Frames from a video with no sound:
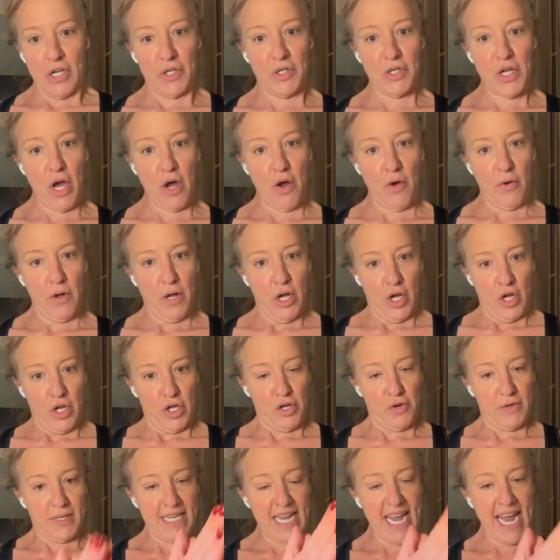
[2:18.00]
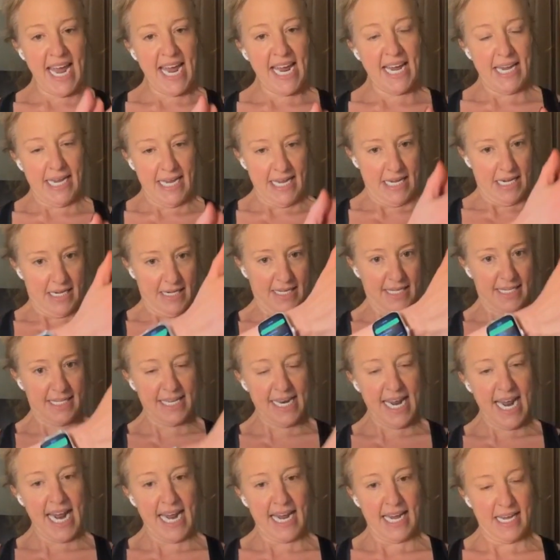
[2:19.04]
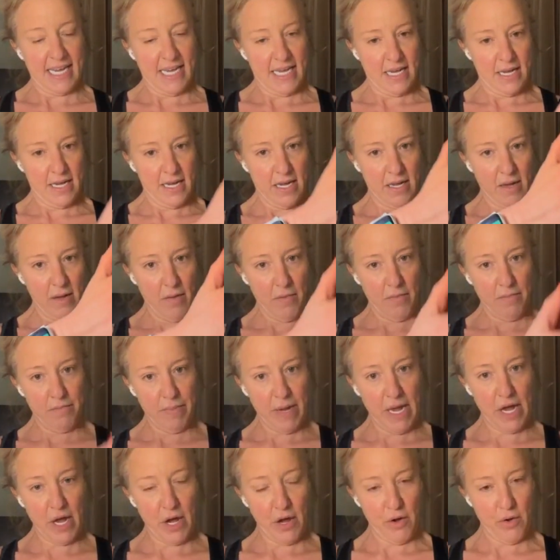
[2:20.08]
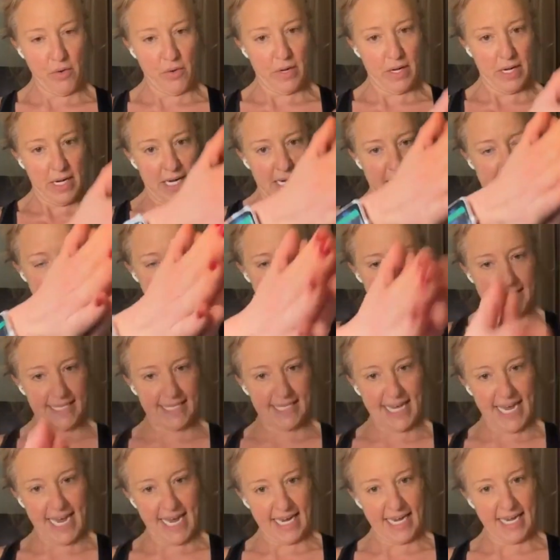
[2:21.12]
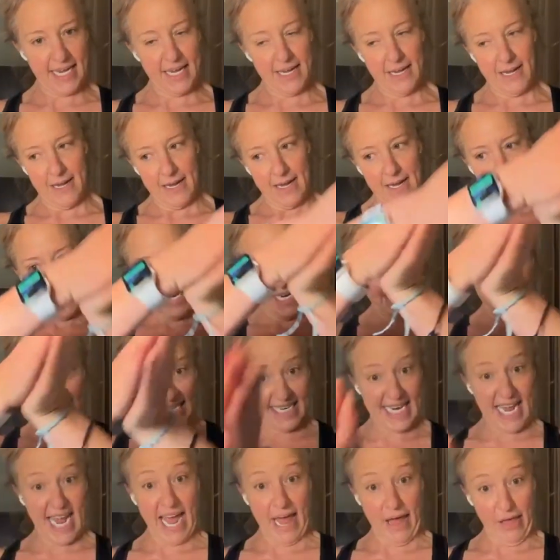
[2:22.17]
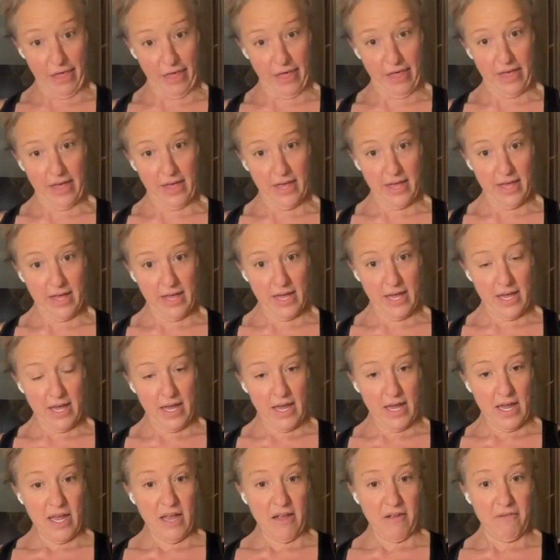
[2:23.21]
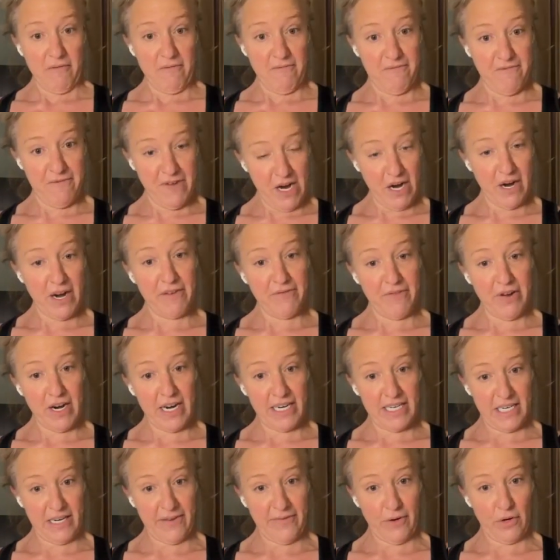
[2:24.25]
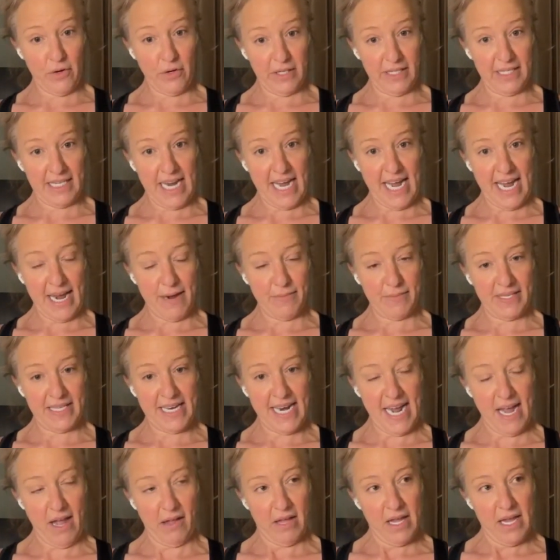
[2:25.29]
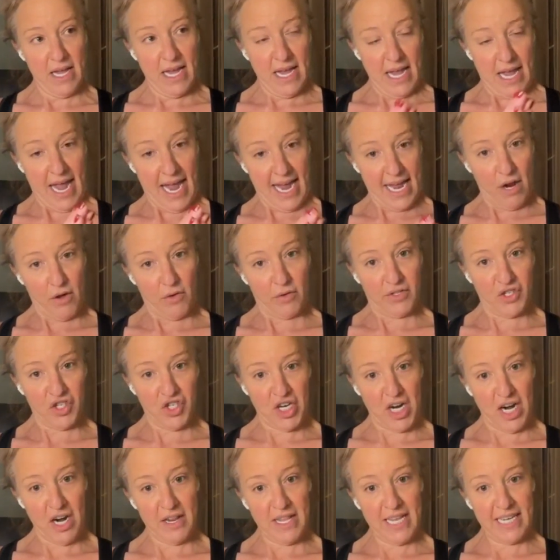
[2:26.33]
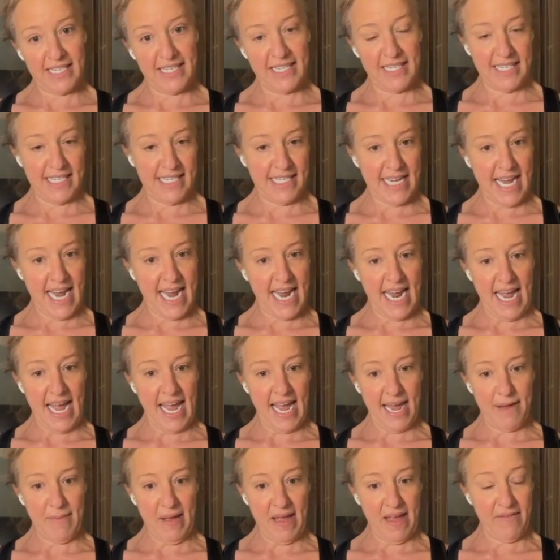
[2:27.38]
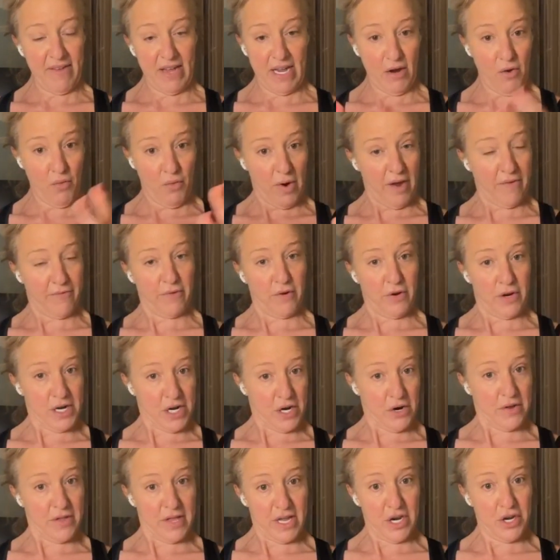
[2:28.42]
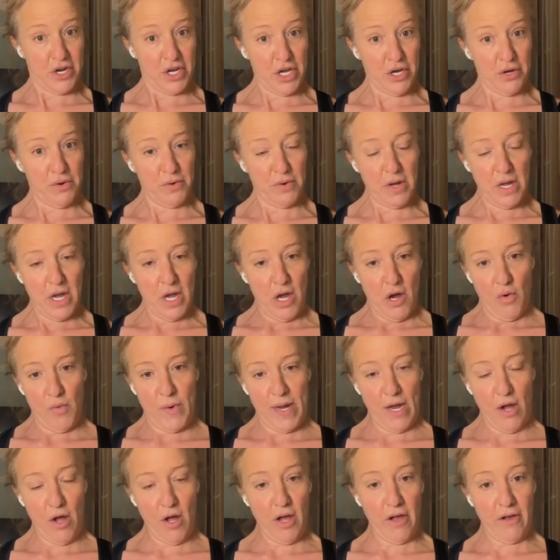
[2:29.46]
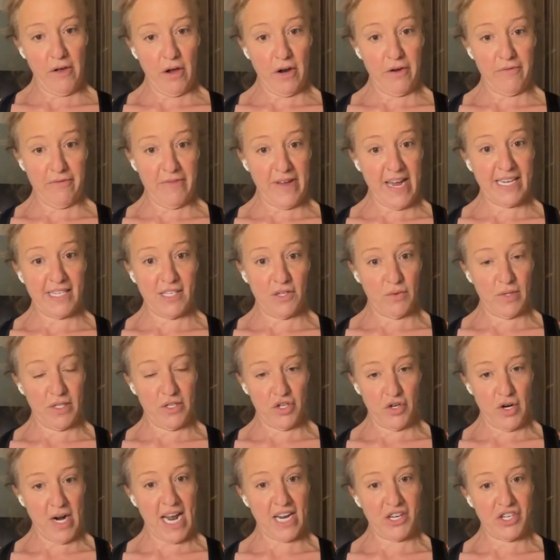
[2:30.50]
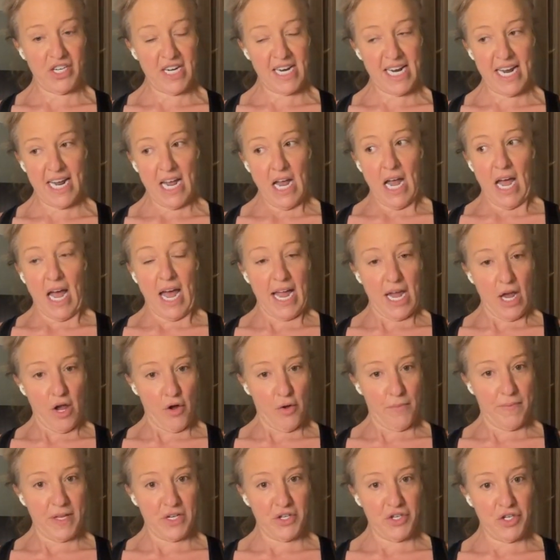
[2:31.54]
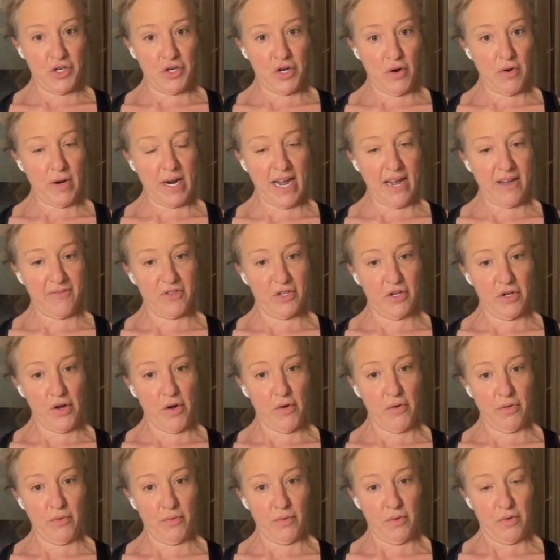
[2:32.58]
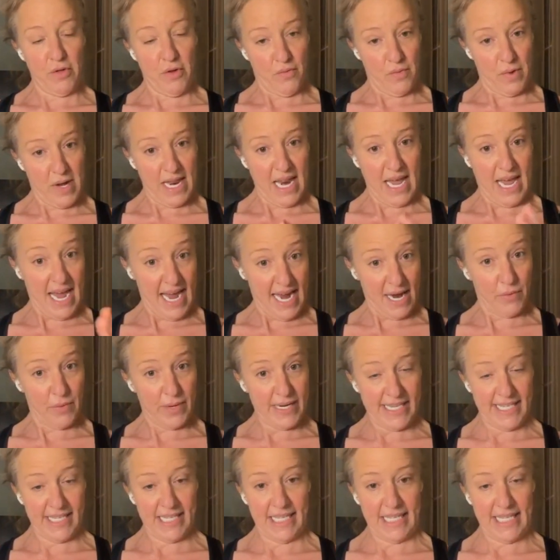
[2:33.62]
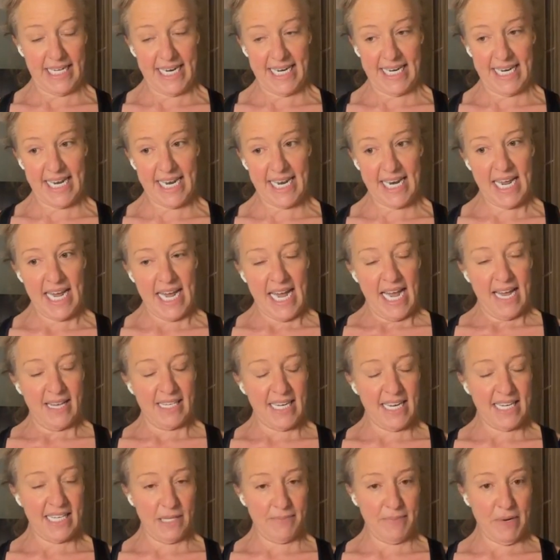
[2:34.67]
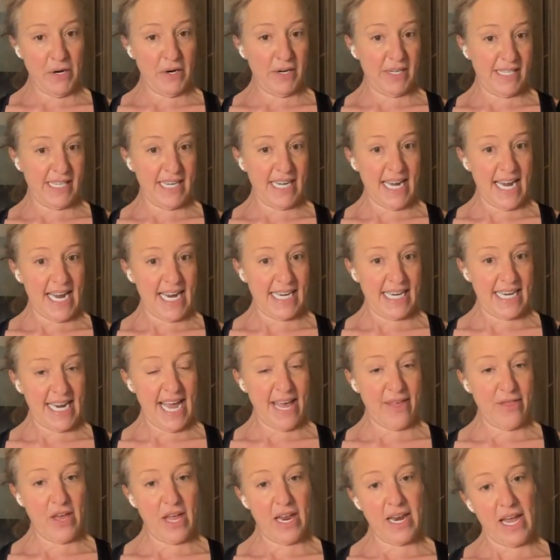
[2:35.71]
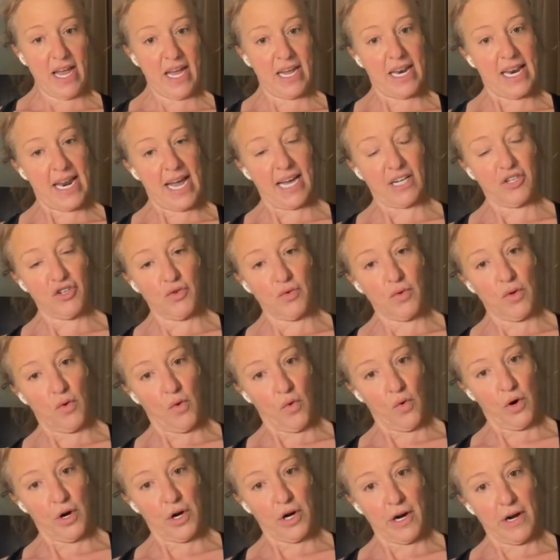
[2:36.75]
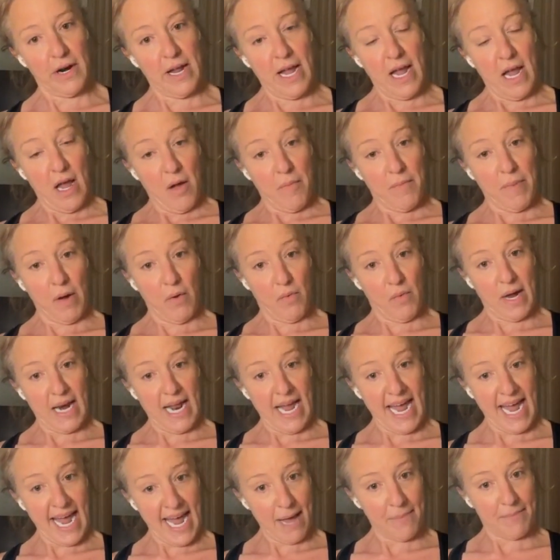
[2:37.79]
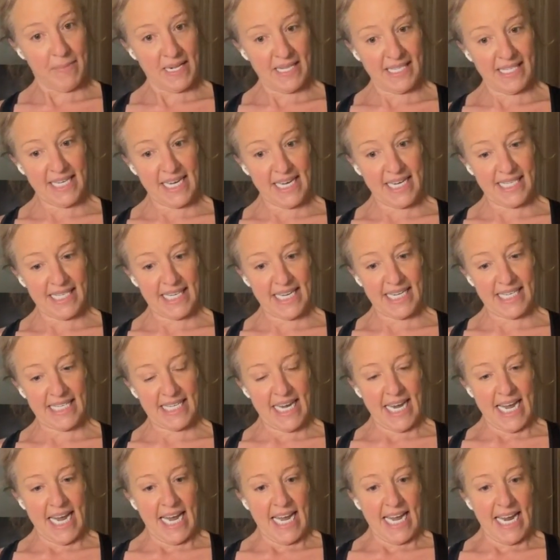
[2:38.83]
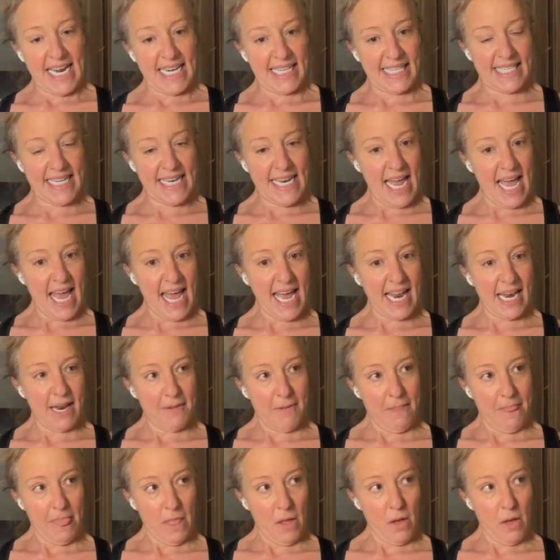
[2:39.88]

So you take snake, Bo, sick, death, very, very difficult times. Now, I don't share this to say I'm having a rougher year than you. We all are faced with tragedy. I hope that you don't have to go through the one I recently did, experiencing a death in unnatural order. But what happens is, is it's not